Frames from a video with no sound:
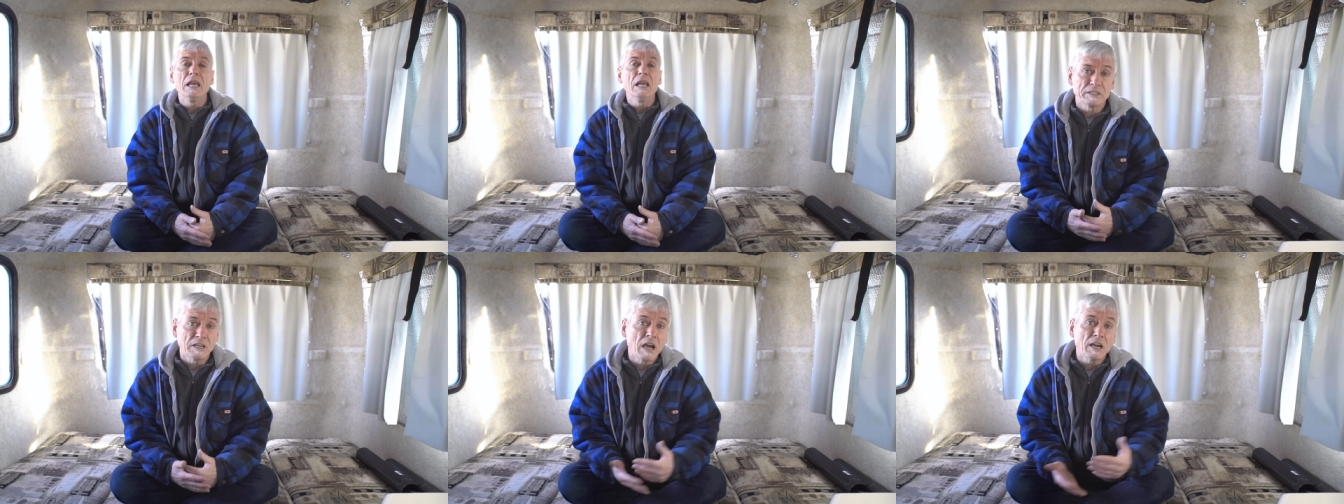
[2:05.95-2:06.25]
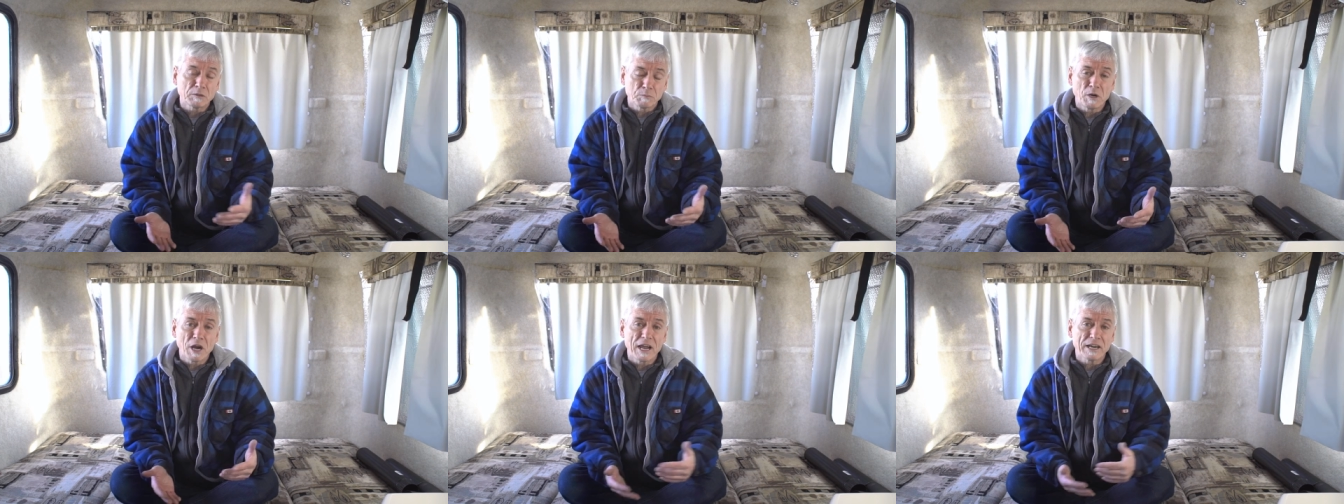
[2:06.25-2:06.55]

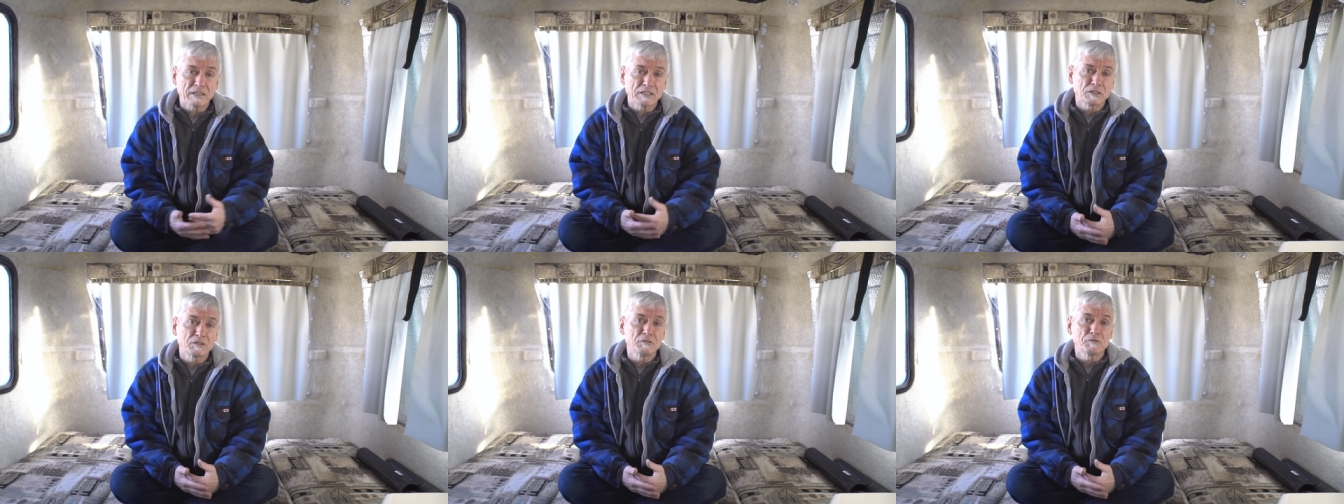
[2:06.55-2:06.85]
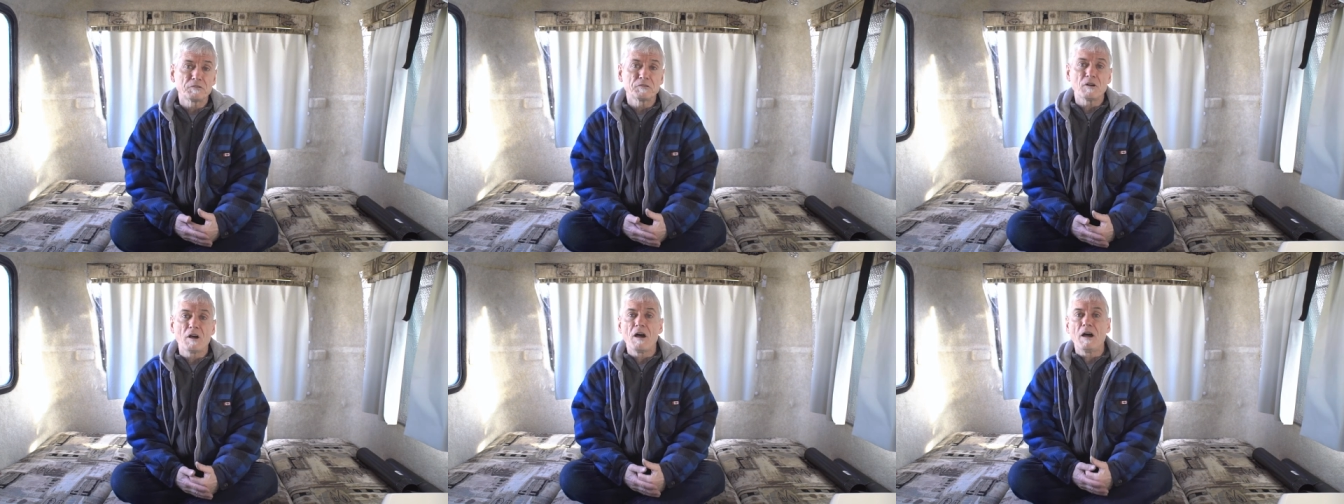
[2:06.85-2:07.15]
Not practical
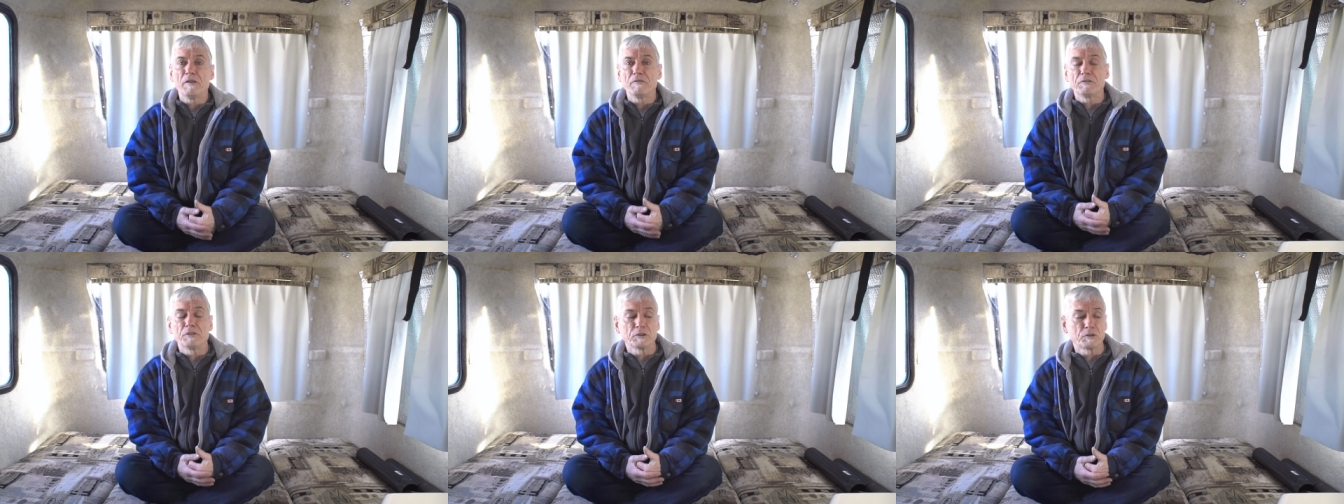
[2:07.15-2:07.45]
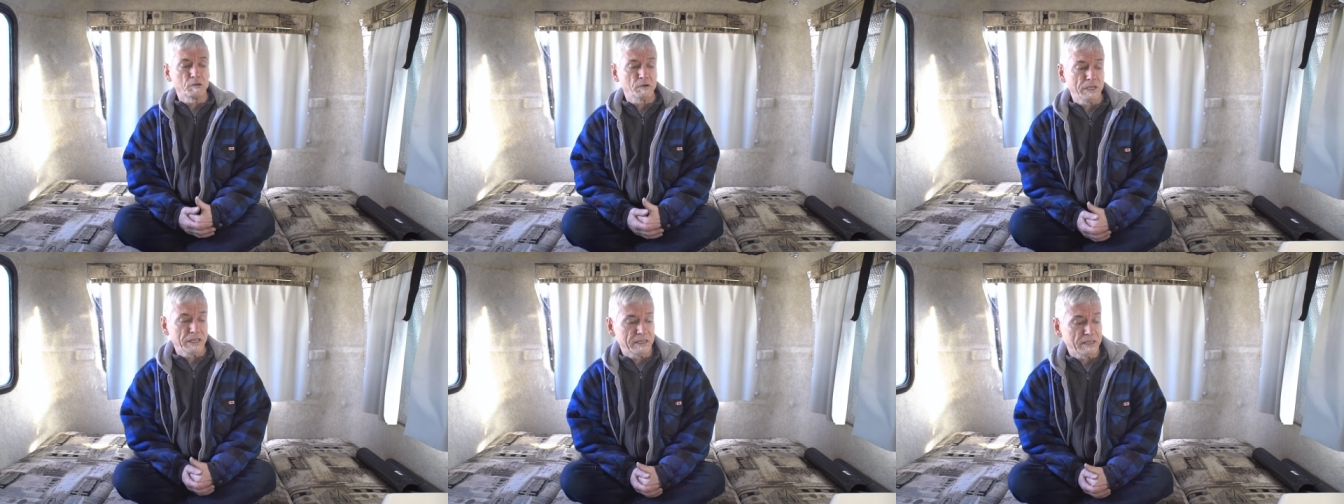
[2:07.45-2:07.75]
for off the
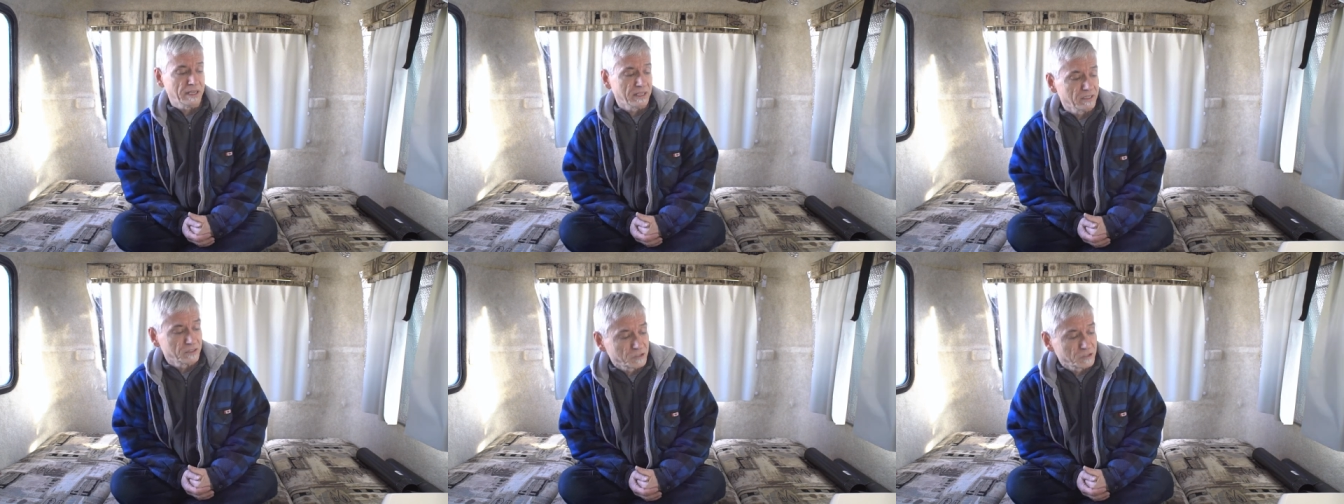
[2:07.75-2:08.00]
grid.